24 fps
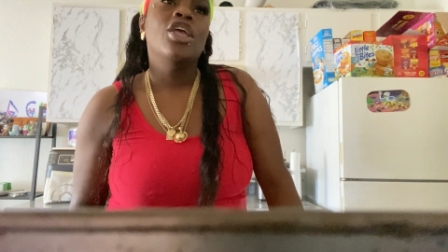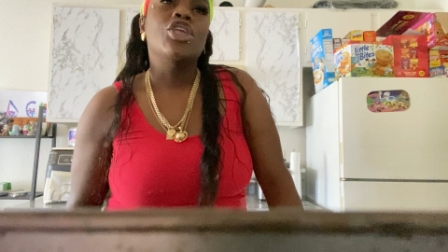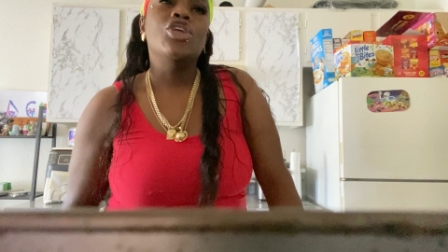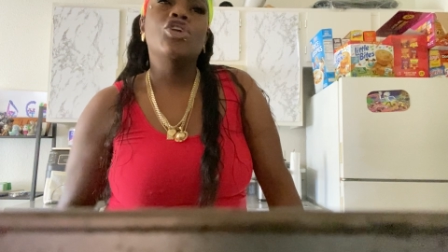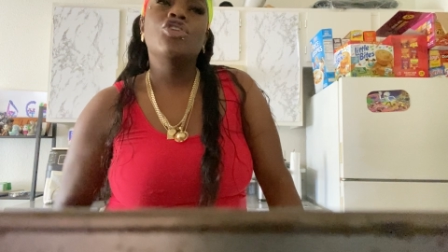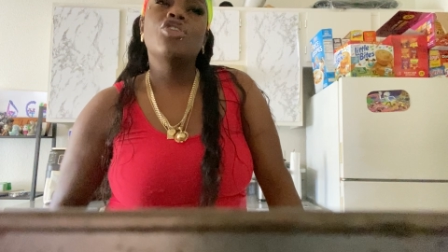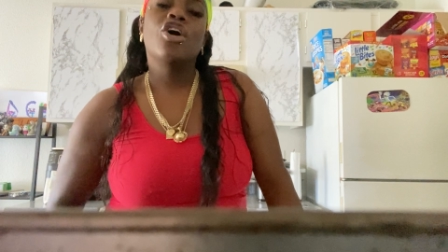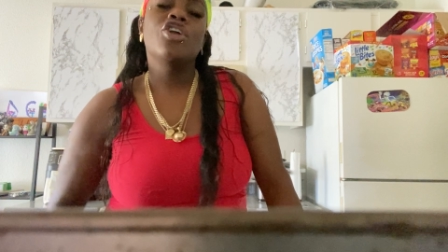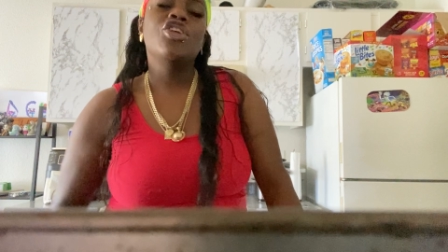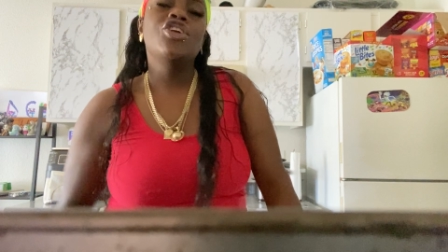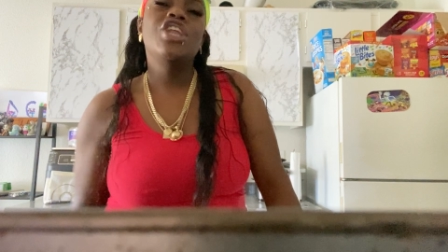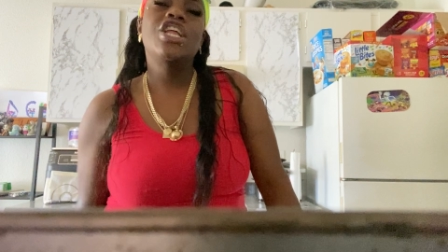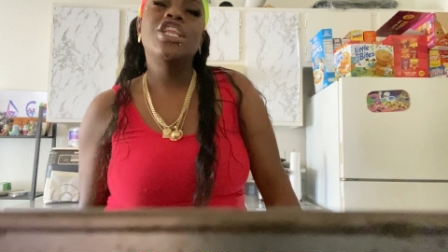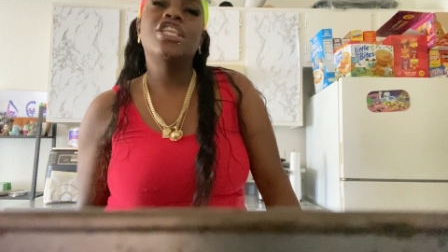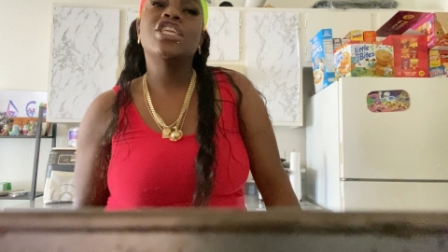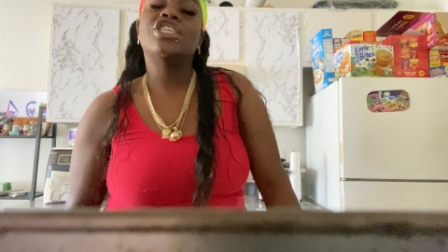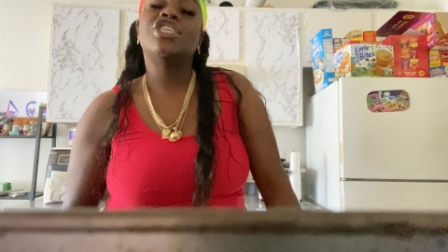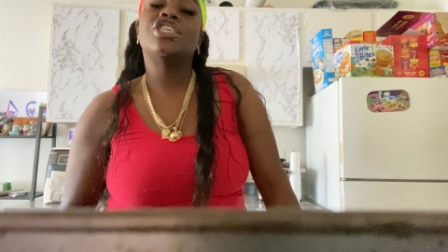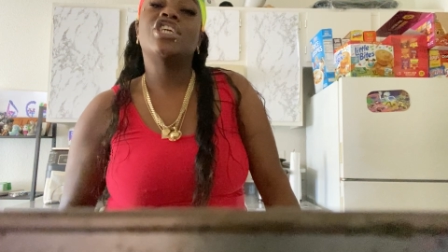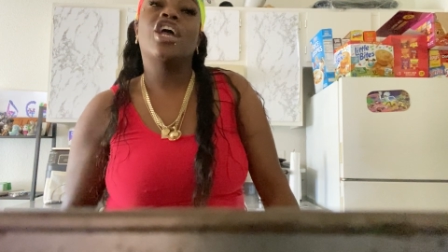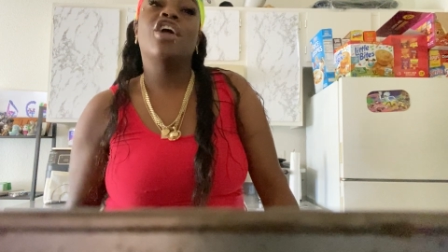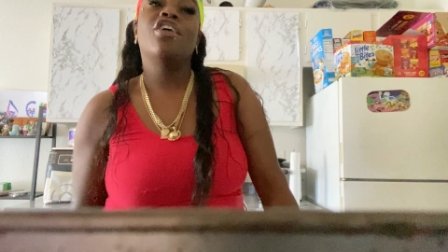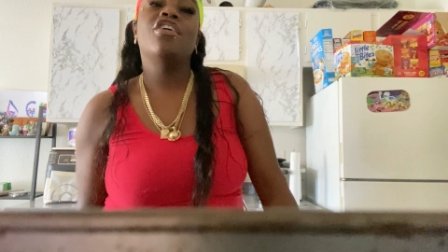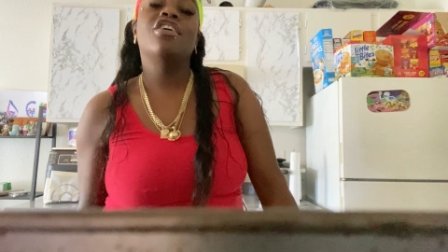You know, you need to
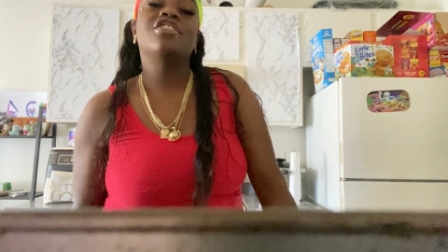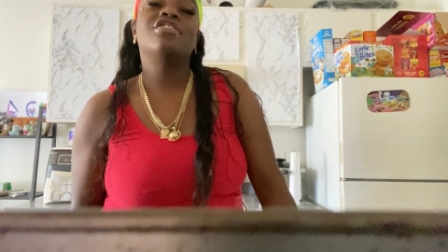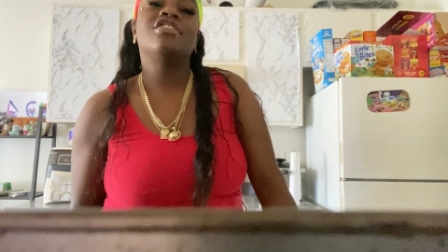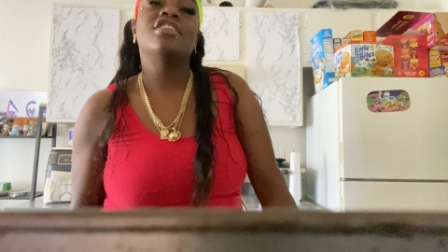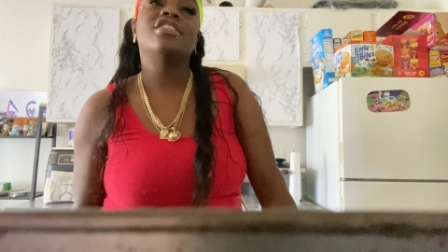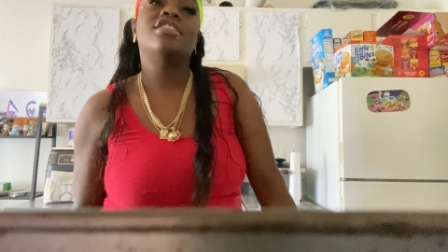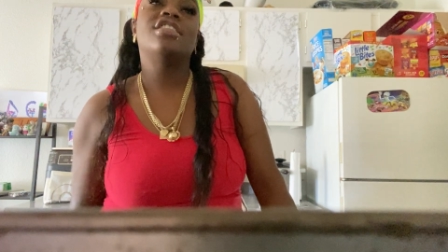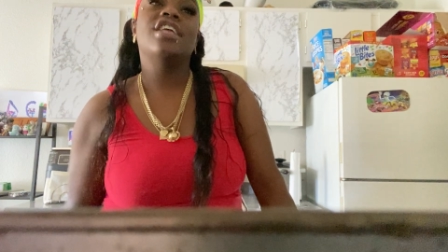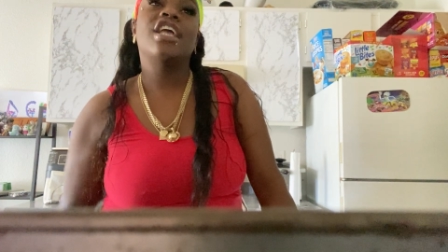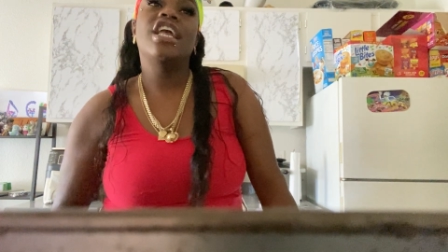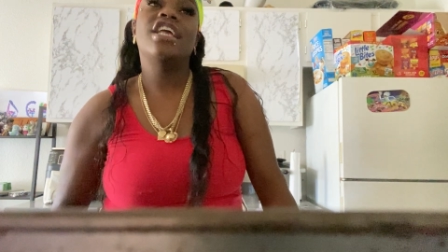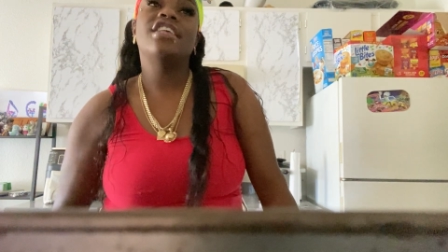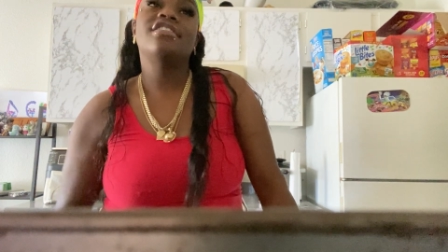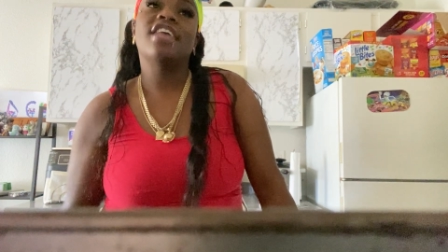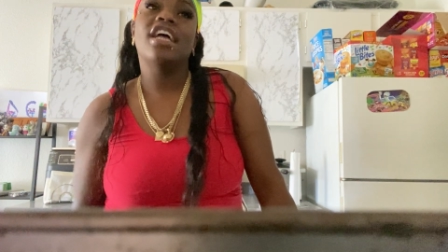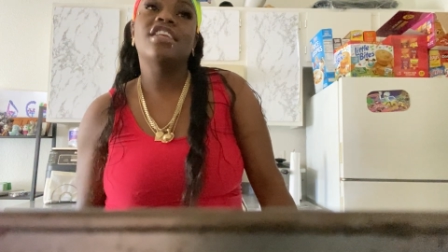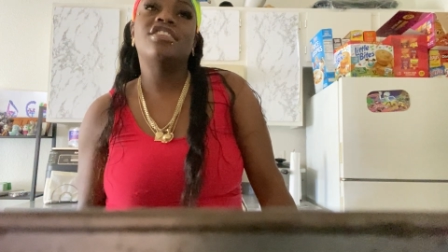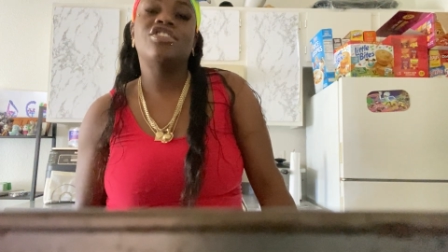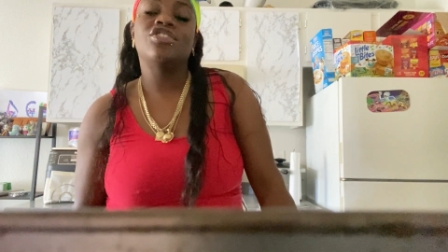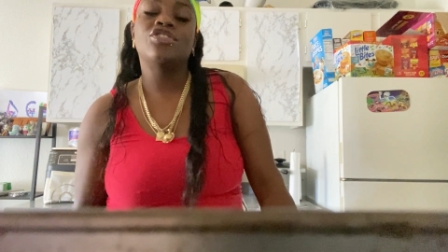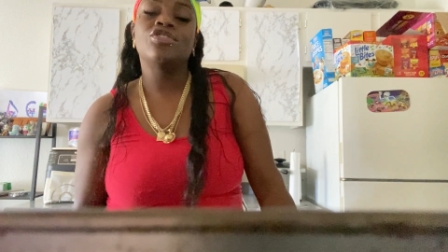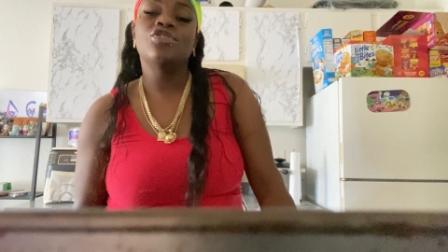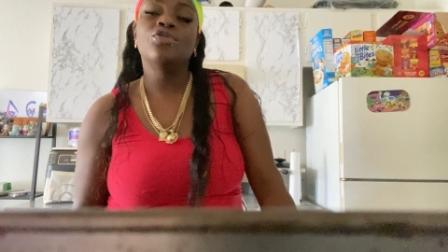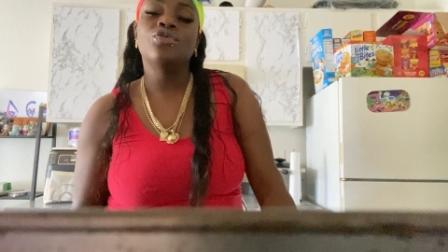cherish the things
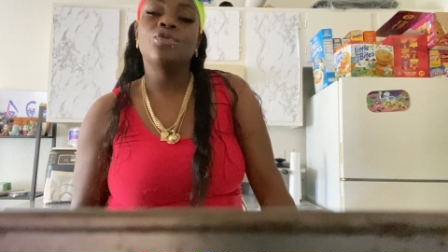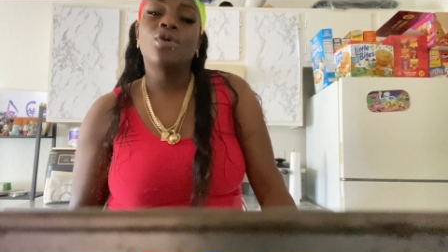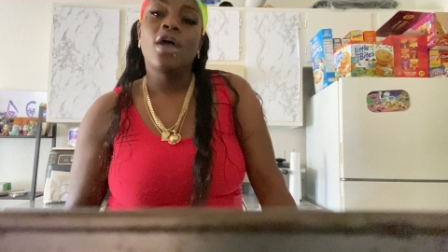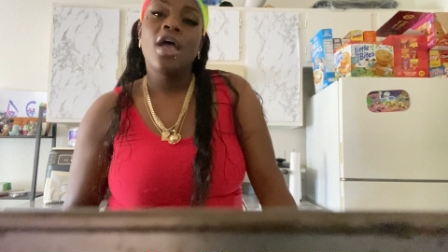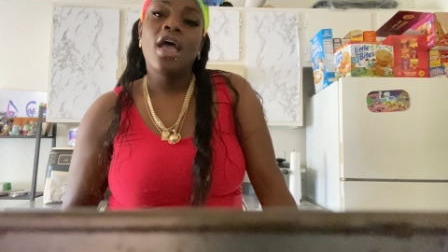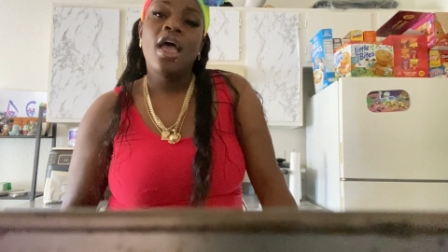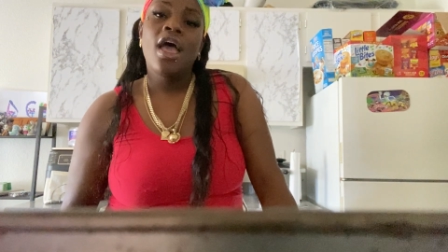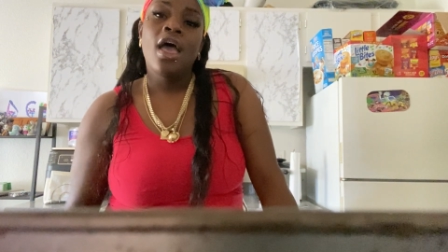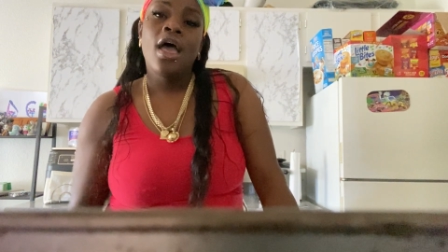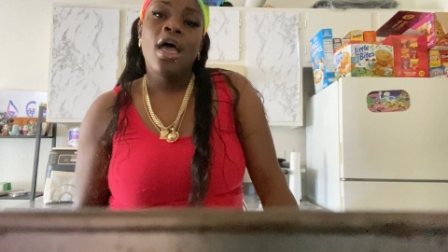that you